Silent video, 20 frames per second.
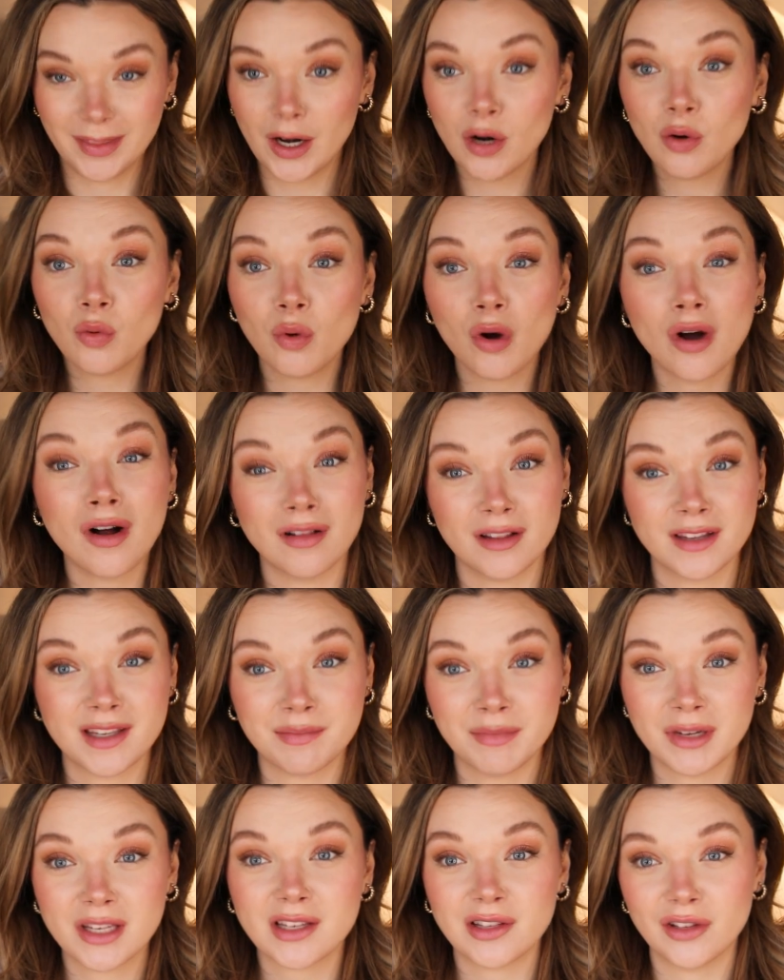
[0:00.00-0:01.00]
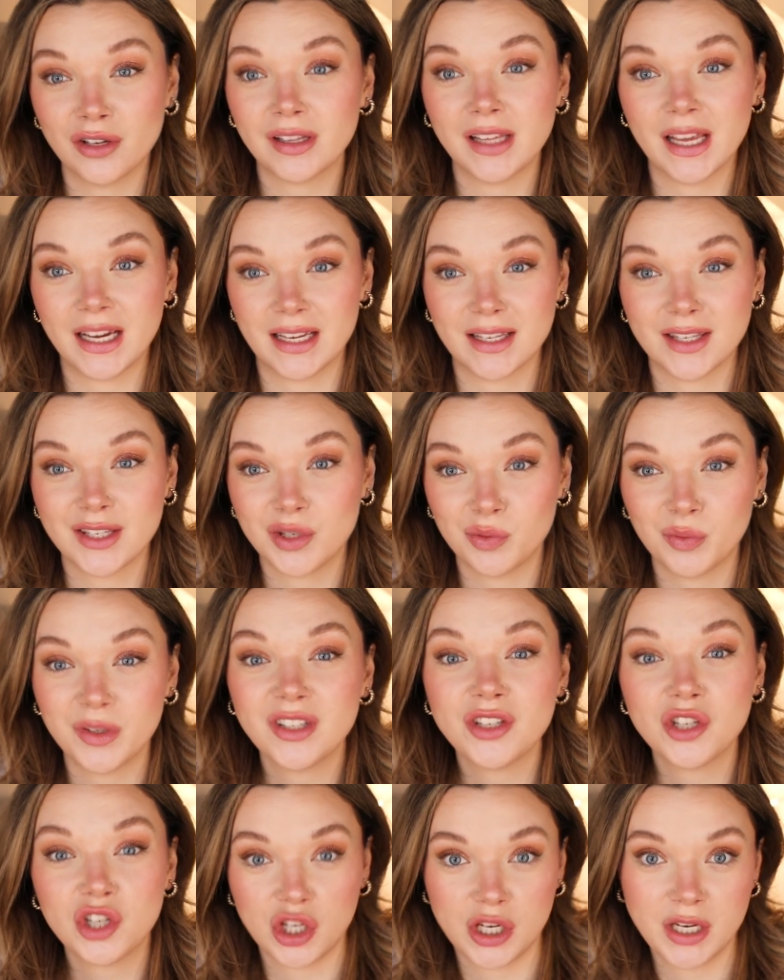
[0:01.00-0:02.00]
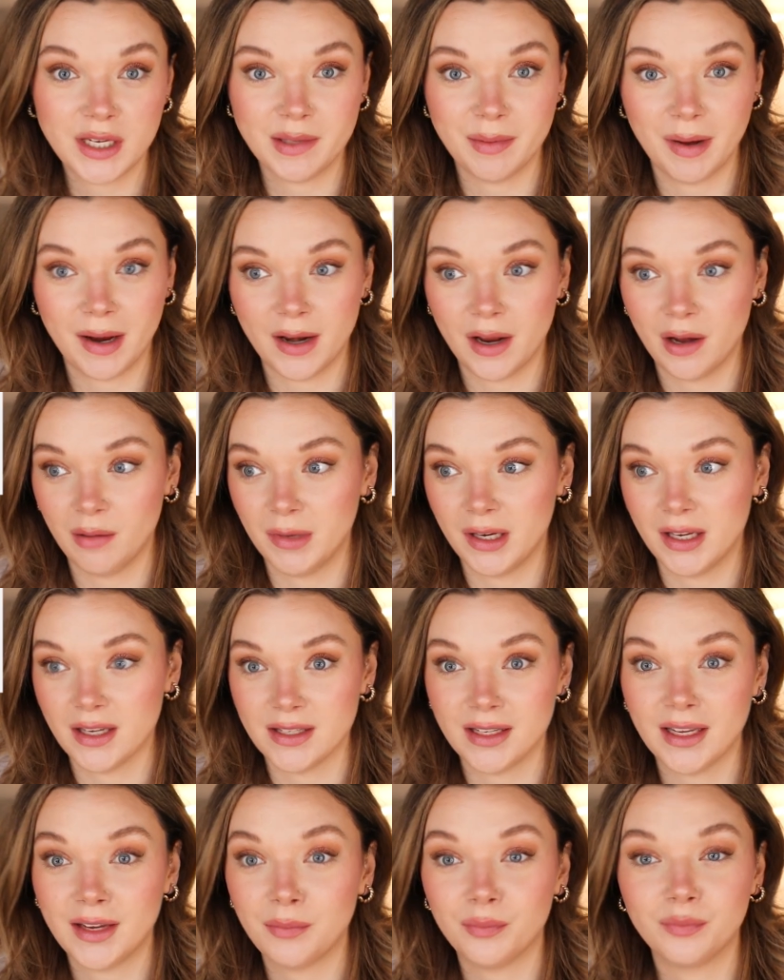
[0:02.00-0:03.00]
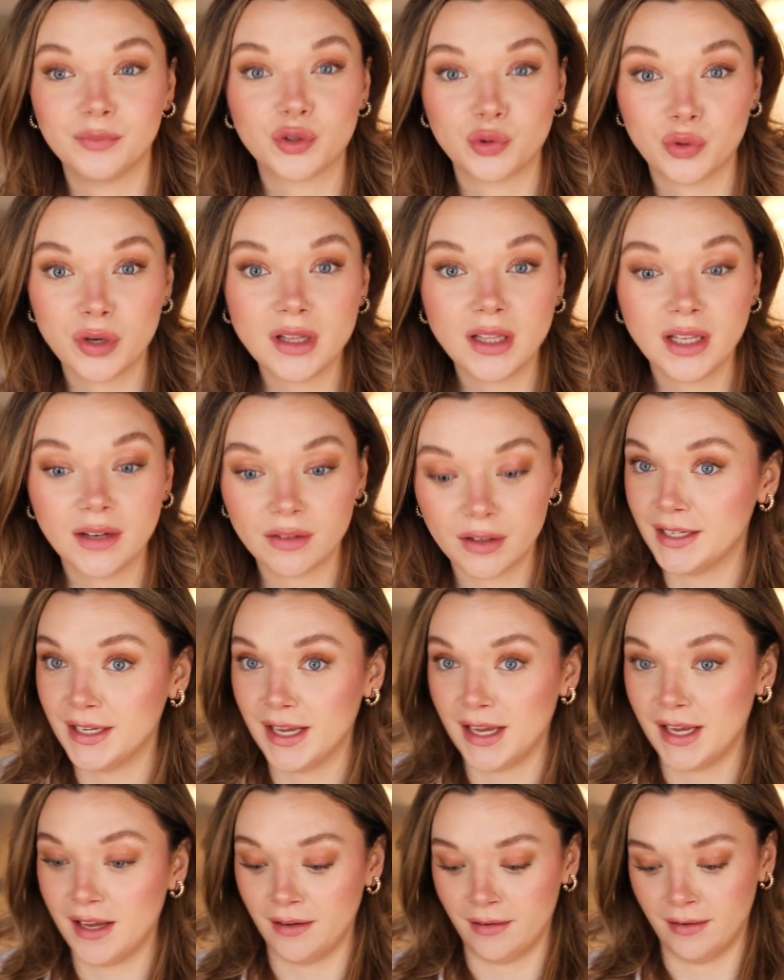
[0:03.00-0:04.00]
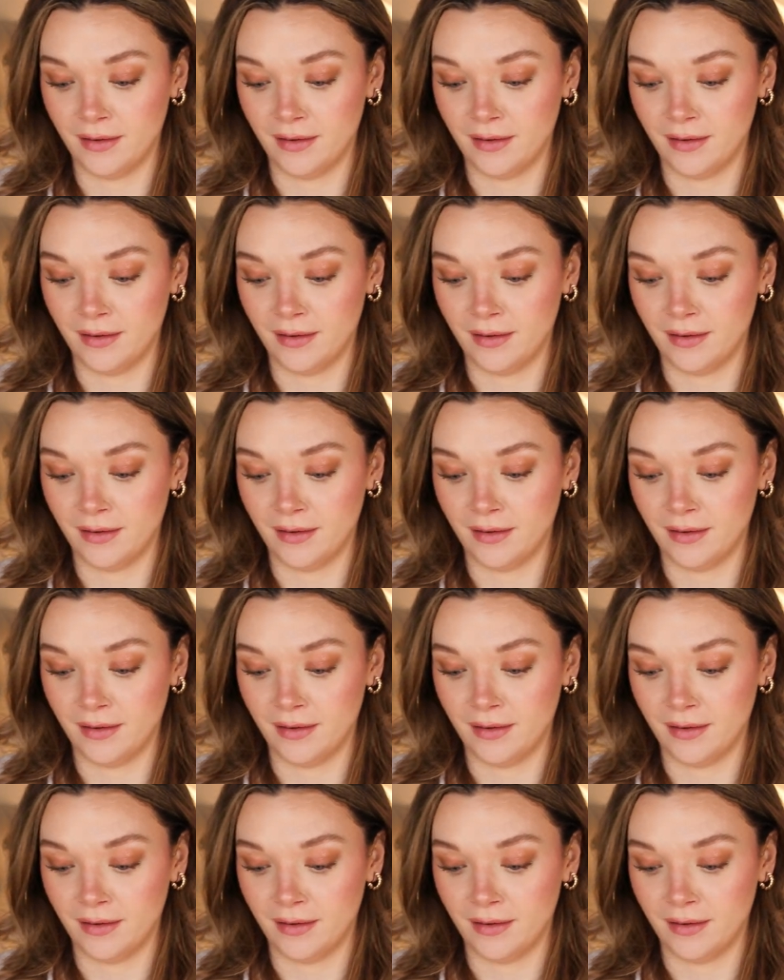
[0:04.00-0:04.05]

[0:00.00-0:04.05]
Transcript: their walls must look like a Swiss cheese by now because they drill every day.